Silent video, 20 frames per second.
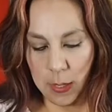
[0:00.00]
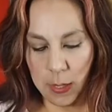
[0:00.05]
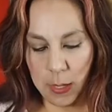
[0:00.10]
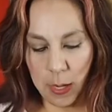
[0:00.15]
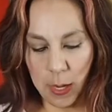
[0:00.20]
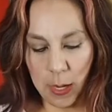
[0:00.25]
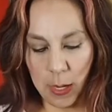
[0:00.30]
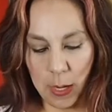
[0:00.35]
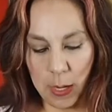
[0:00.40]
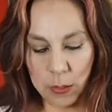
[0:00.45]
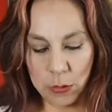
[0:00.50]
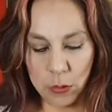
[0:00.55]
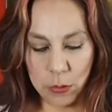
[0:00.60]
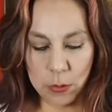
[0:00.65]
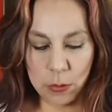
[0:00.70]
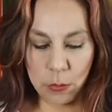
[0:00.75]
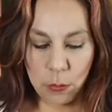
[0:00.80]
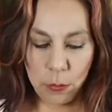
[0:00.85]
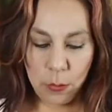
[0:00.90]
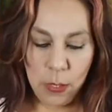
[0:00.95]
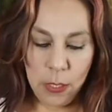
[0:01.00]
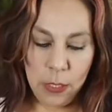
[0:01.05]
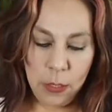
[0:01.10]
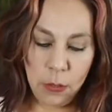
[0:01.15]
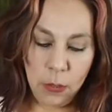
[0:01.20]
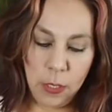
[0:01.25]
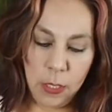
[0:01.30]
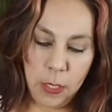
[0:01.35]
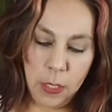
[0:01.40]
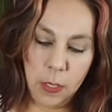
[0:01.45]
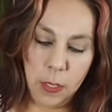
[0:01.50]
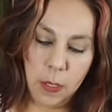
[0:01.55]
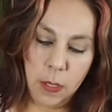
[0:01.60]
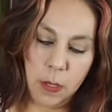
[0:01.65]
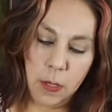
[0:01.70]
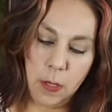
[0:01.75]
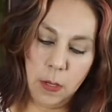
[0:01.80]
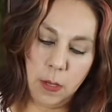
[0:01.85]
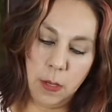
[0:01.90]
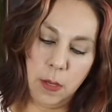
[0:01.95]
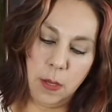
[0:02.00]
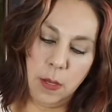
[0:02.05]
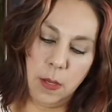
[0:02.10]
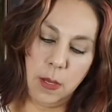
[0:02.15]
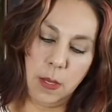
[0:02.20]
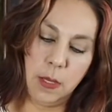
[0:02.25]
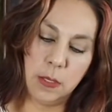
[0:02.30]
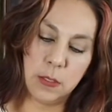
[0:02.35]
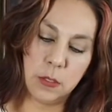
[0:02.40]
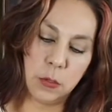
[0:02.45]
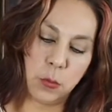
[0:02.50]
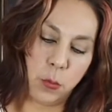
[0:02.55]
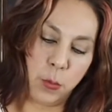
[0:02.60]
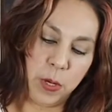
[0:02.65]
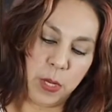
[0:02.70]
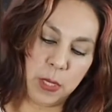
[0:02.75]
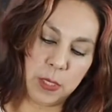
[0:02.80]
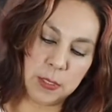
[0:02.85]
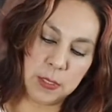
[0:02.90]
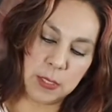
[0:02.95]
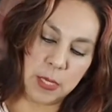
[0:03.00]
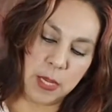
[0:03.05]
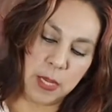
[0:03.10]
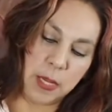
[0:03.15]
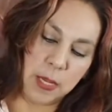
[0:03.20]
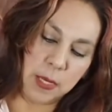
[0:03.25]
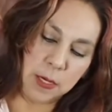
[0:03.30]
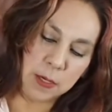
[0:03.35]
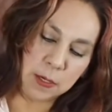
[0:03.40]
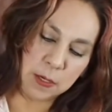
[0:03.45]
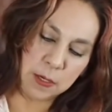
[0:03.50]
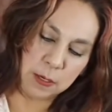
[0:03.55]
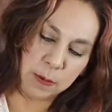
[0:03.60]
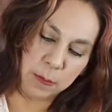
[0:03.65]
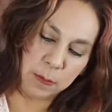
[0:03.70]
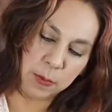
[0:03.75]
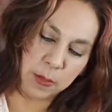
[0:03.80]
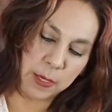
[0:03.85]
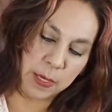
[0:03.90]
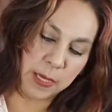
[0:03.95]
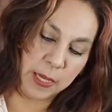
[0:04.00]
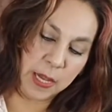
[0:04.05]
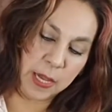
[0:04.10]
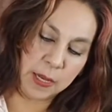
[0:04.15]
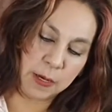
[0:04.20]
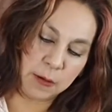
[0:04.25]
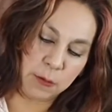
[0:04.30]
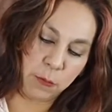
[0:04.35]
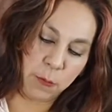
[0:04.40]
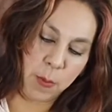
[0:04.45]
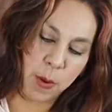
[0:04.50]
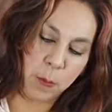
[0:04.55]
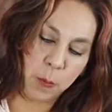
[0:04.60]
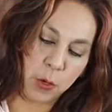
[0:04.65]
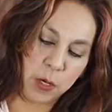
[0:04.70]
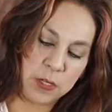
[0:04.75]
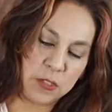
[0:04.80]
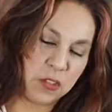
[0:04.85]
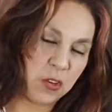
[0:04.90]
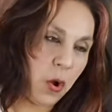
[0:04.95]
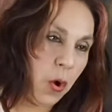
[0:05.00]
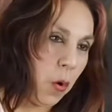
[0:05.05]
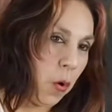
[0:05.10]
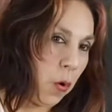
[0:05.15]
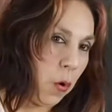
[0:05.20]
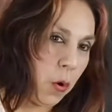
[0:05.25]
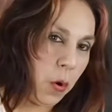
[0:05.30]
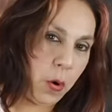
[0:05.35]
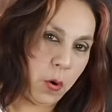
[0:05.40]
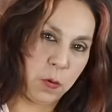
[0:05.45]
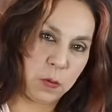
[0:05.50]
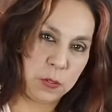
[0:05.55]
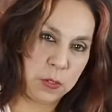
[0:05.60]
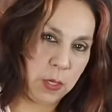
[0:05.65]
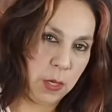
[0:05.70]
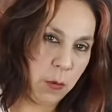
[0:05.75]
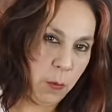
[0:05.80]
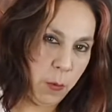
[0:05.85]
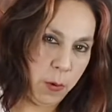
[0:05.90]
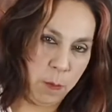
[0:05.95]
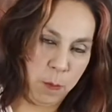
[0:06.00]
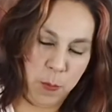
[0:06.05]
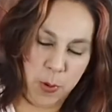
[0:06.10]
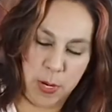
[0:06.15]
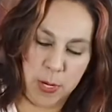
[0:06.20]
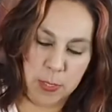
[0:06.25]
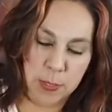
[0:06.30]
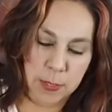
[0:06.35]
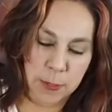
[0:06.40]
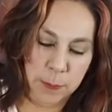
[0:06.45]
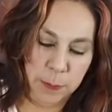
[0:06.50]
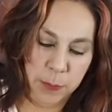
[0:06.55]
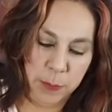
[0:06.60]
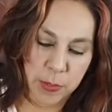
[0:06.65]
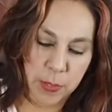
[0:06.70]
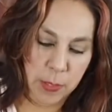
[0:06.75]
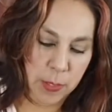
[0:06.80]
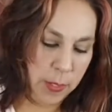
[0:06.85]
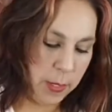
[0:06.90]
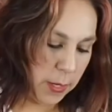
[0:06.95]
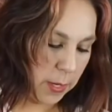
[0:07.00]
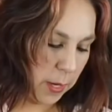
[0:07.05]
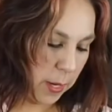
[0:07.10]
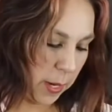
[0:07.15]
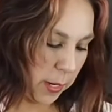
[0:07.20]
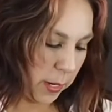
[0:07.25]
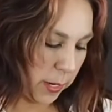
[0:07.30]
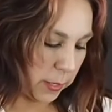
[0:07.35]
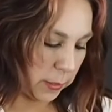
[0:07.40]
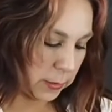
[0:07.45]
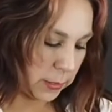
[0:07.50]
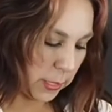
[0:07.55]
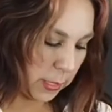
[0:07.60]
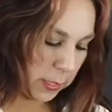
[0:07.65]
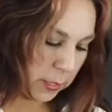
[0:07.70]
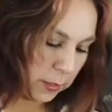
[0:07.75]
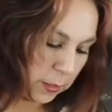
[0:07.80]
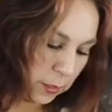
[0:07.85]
and I just literally squeeze in. Again, remember, it all goes in one pot. And I am taking the